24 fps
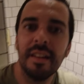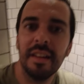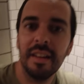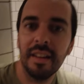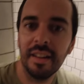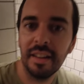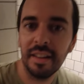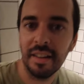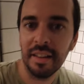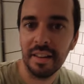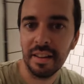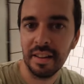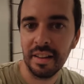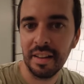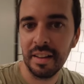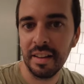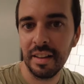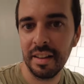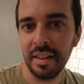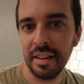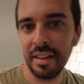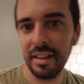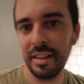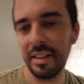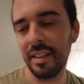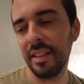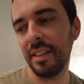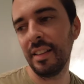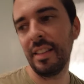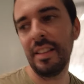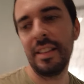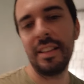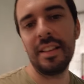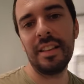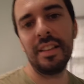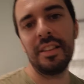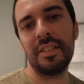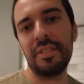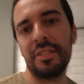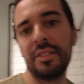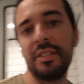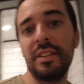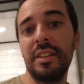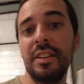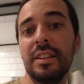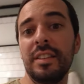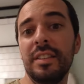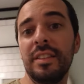part, yeah.
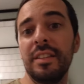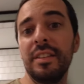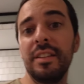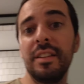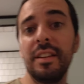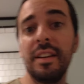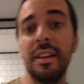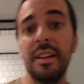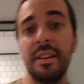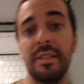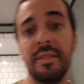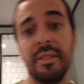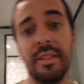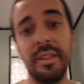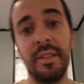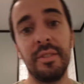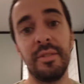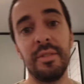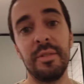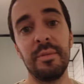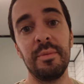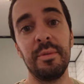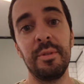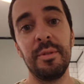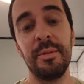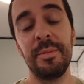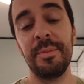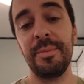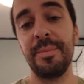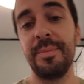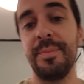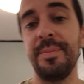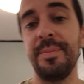So yeah, there you go. There's the room.